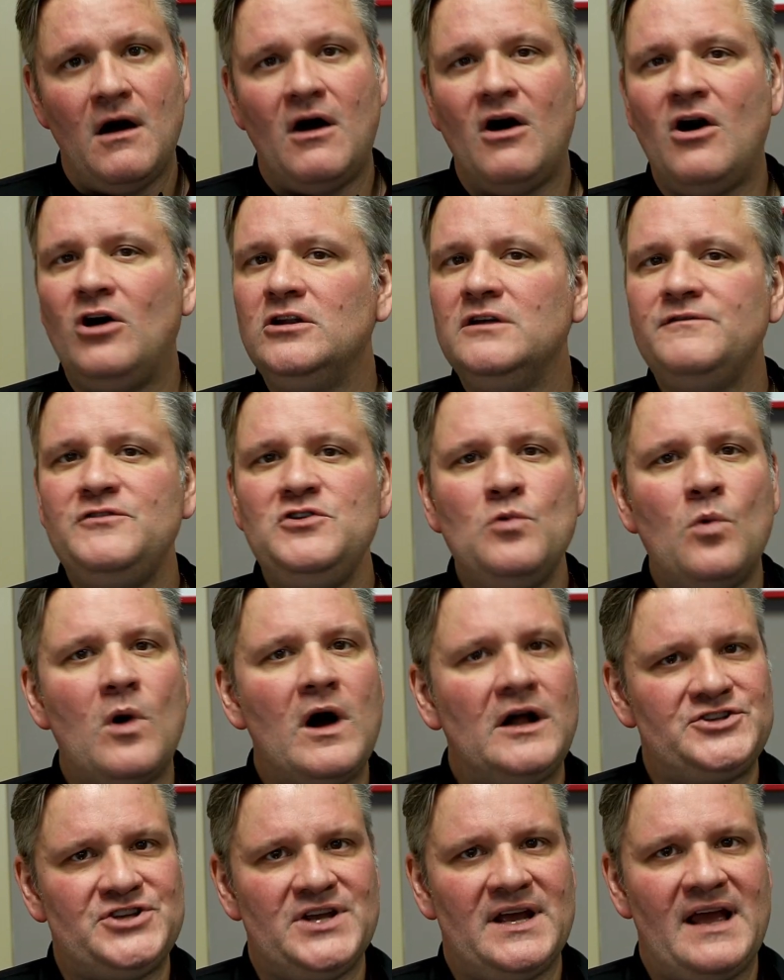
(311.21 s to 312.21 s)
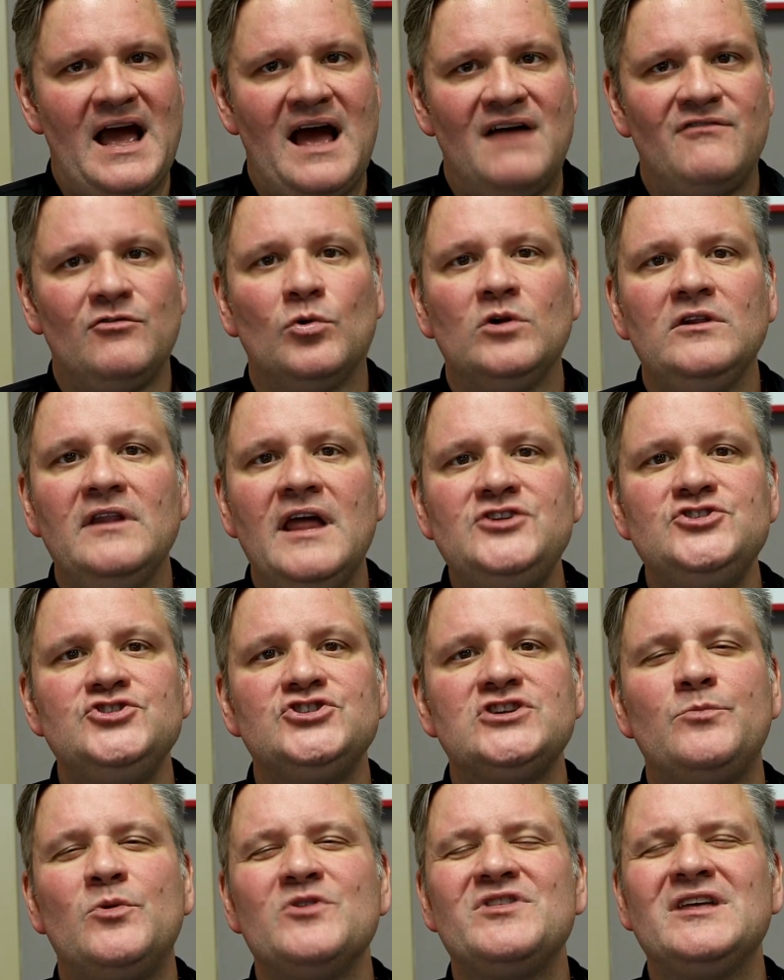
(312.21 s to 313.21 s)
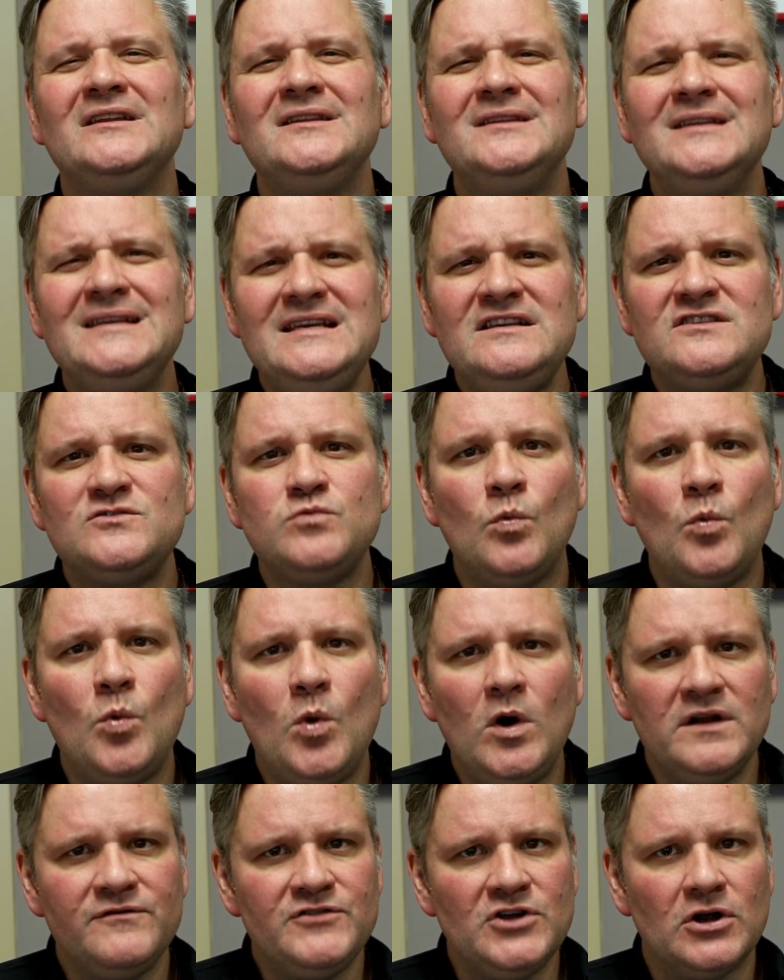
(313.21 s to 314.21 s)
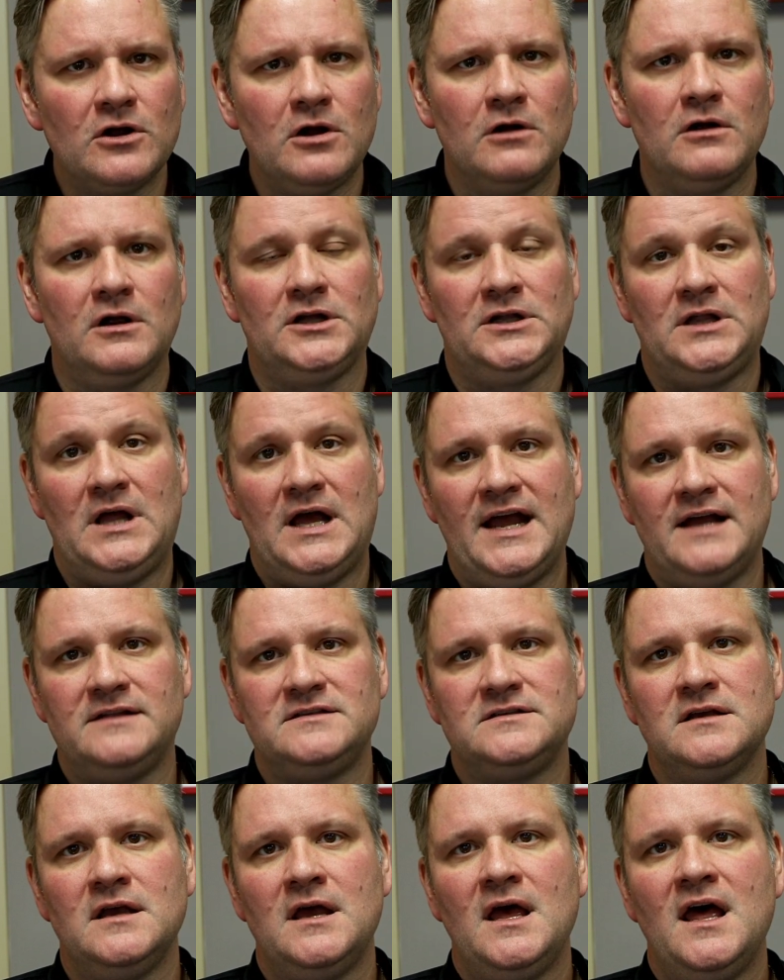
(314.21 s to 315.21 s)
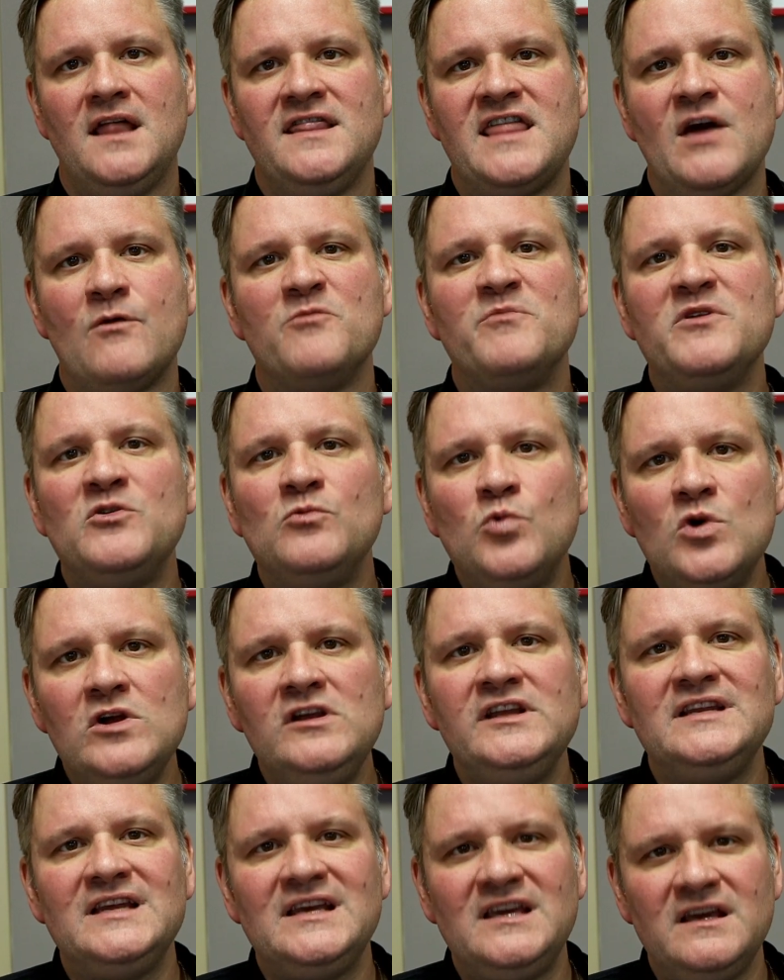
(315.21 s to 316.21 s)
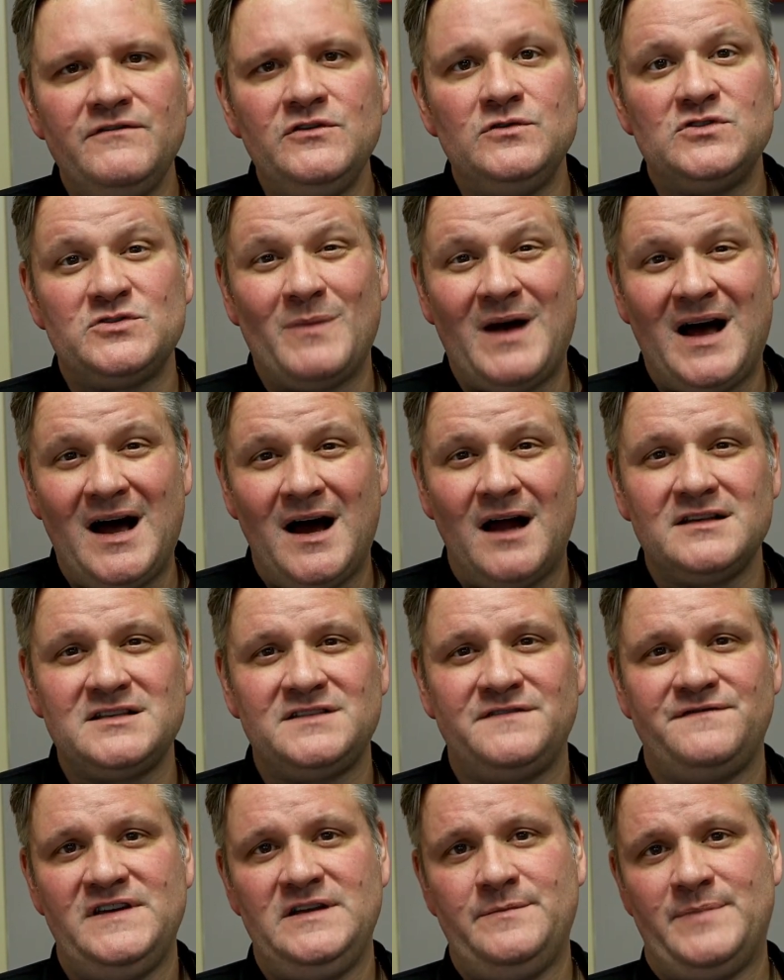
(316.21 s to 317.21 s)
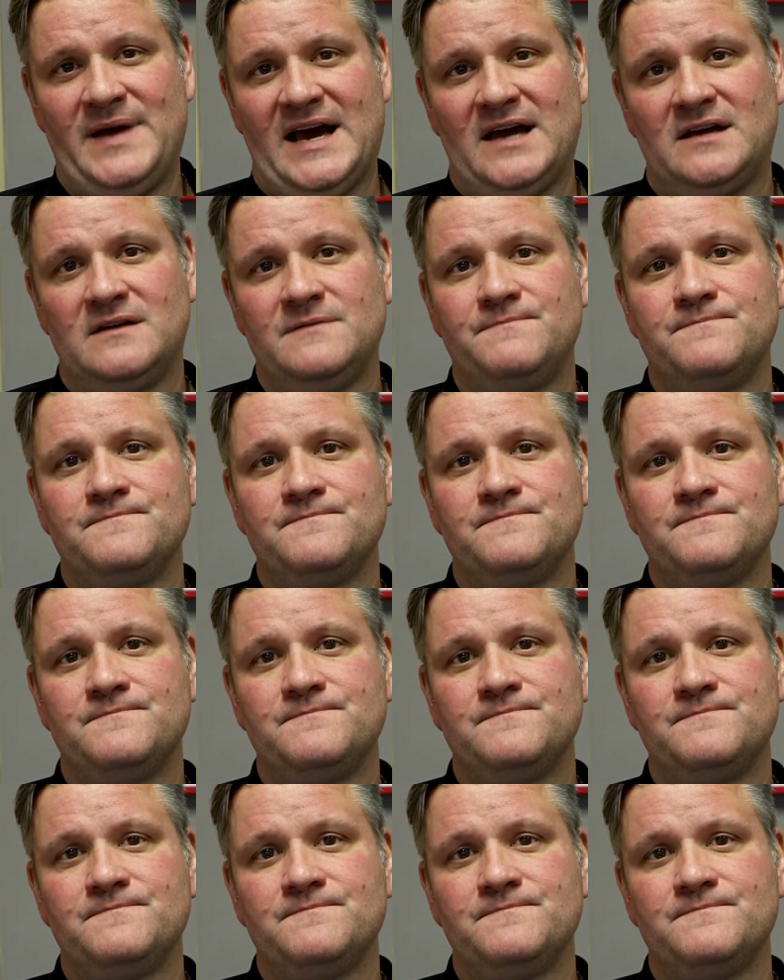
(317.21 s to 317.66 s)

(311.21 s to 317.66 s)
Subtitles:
all of you watching have a relationship with at least one of your current clients that would be willing to give you some honest feedback.